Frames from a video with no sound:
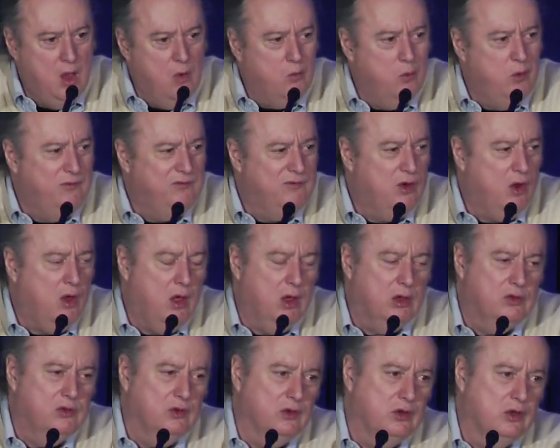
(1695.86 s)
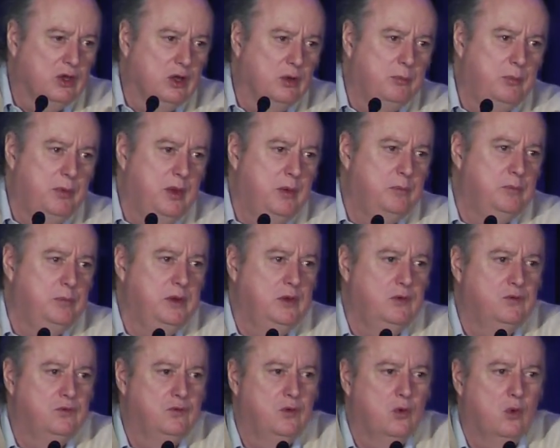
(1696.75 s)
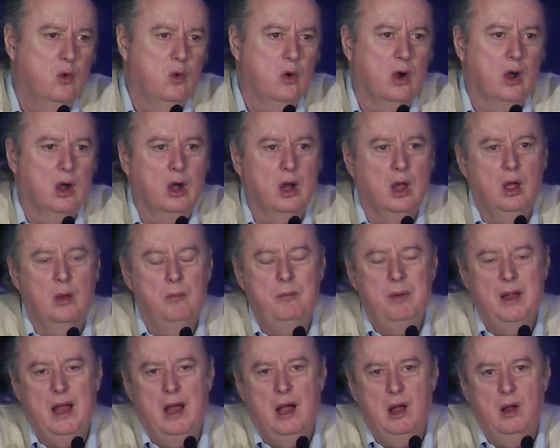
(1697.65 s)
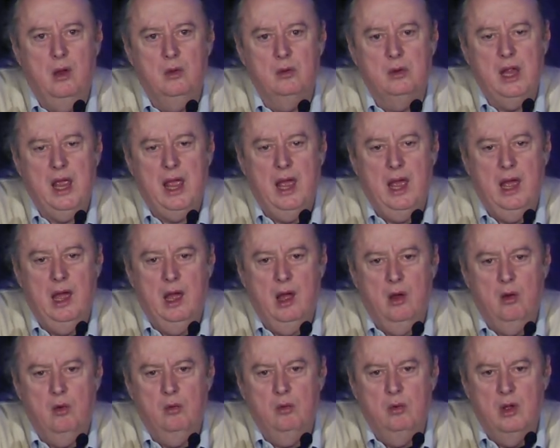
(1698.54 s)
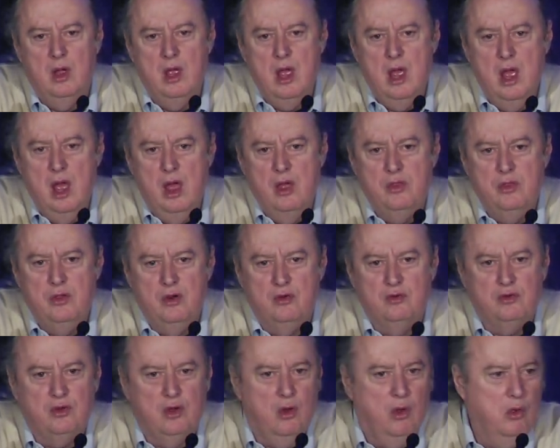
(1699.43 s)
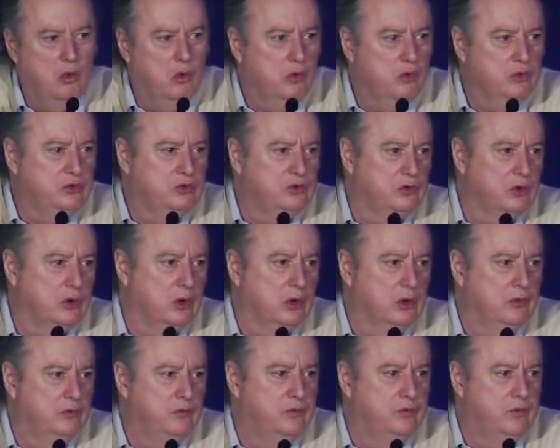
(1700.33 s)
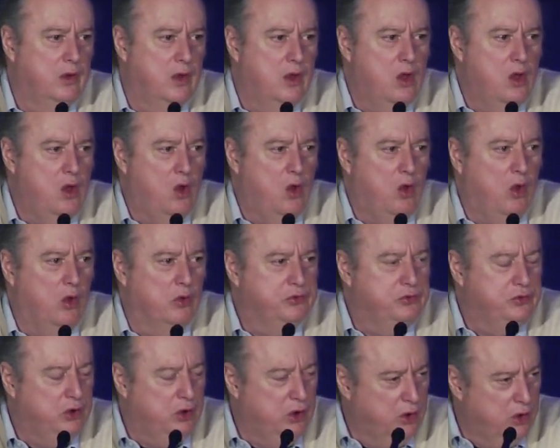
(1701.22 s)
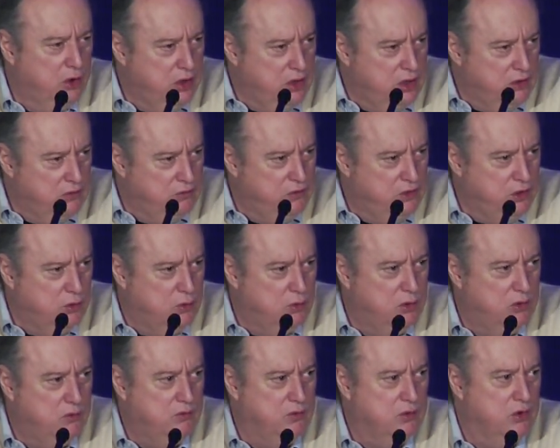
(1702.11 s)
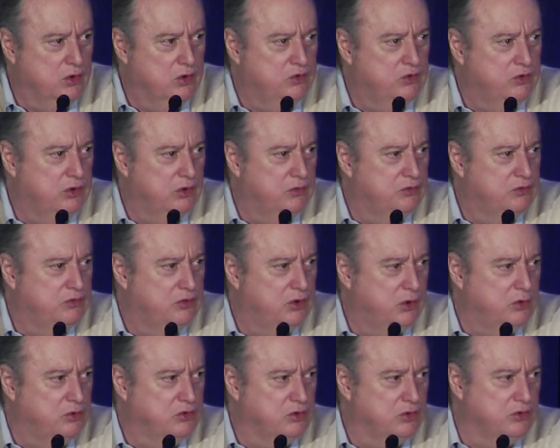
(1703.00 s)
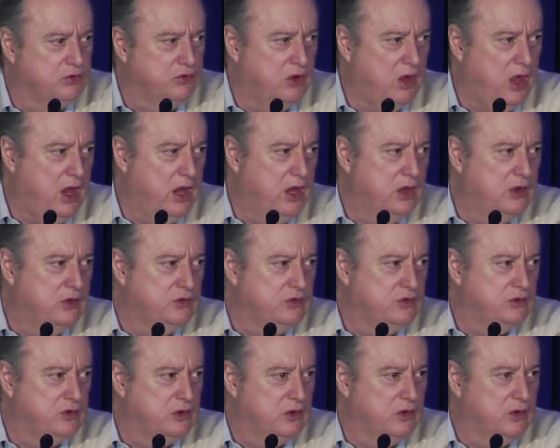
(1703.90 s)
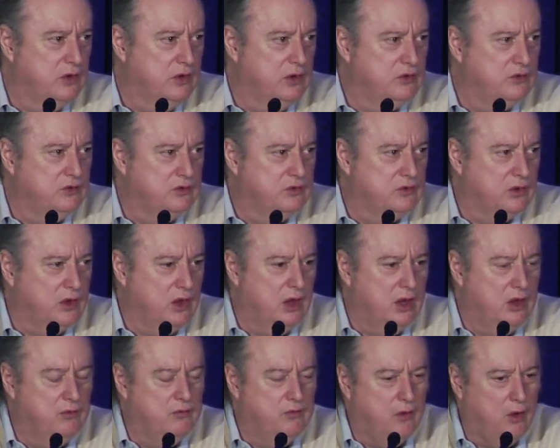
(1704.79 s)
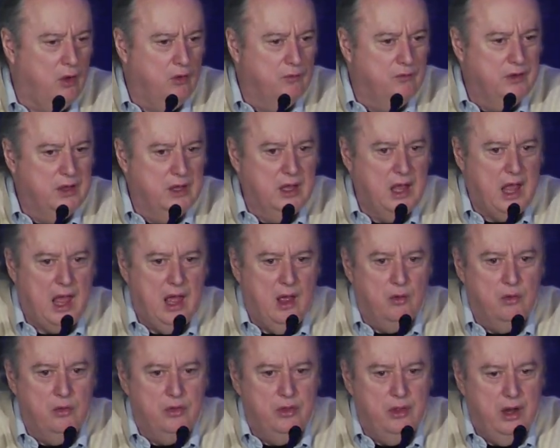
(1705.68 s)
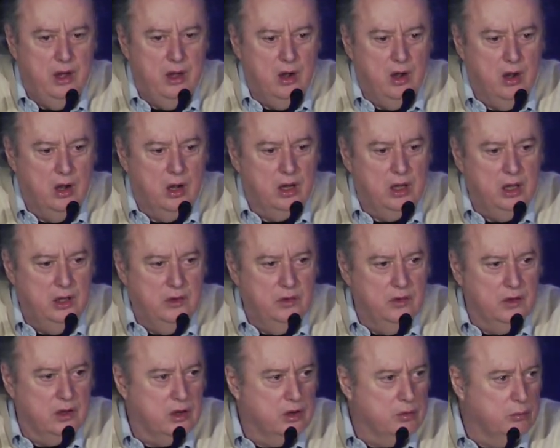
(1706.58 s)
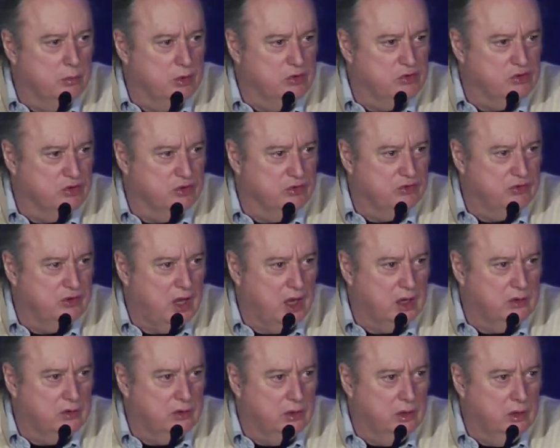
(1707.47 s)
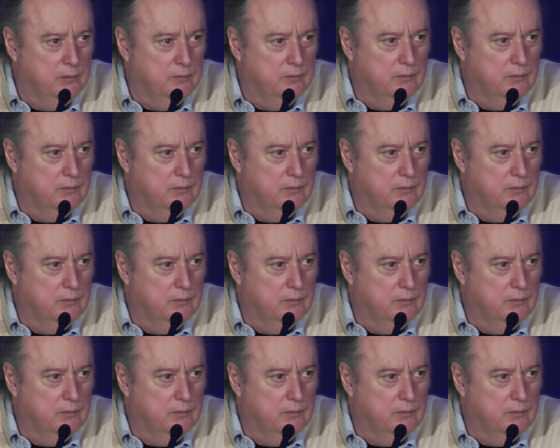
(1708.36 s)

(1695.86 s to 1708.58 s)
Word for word: We've talked a little bit before about how there's a whole sort of alternative universe of social science that's evolving out there in the commercial sector.